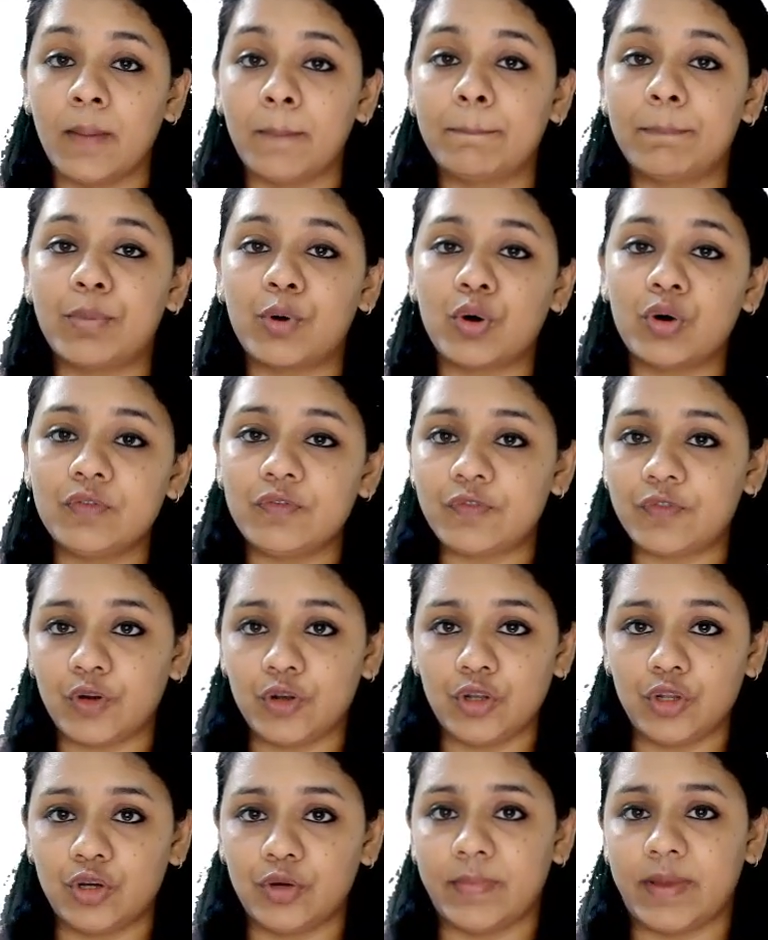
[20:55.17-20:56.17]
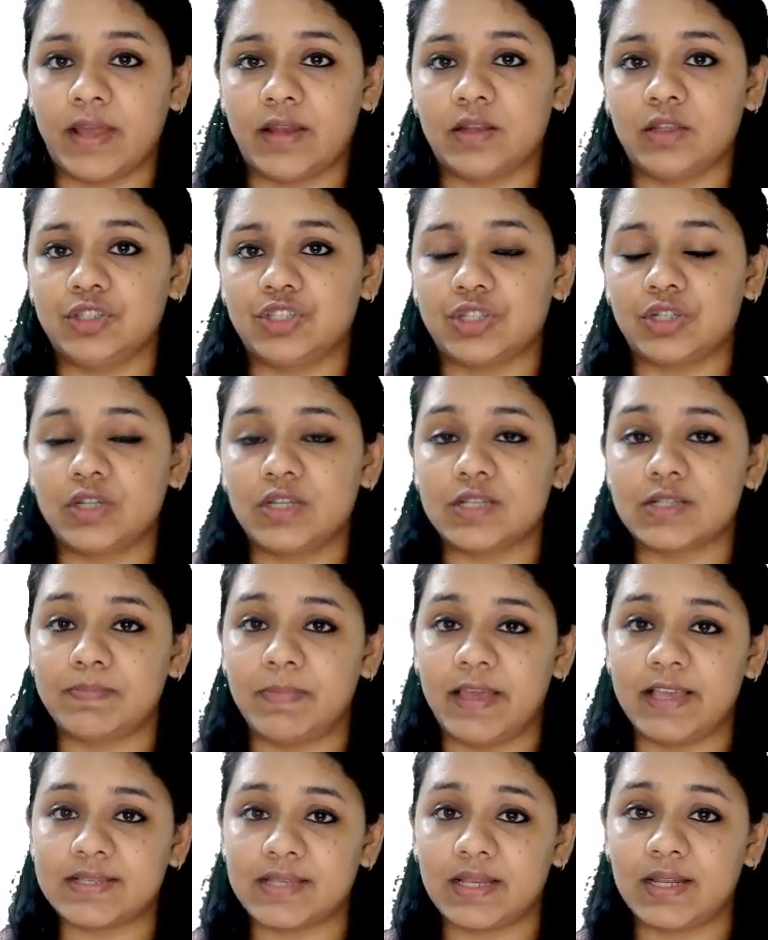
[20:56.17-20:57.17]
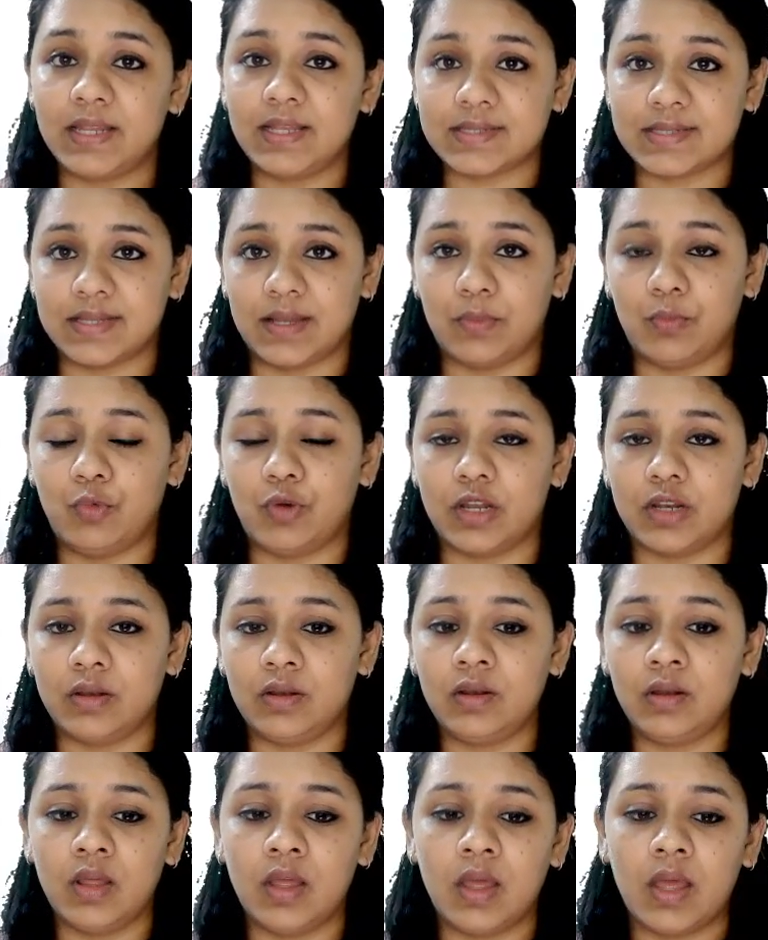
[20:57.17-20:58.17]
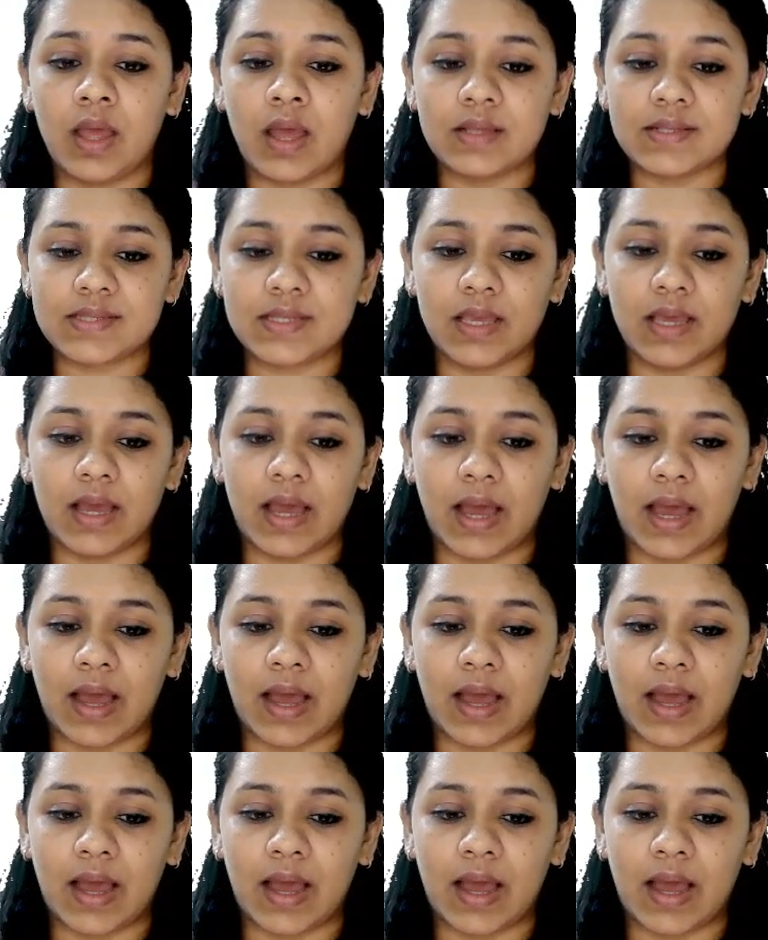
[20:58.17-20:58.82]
Portfolio manager is basically someone, see,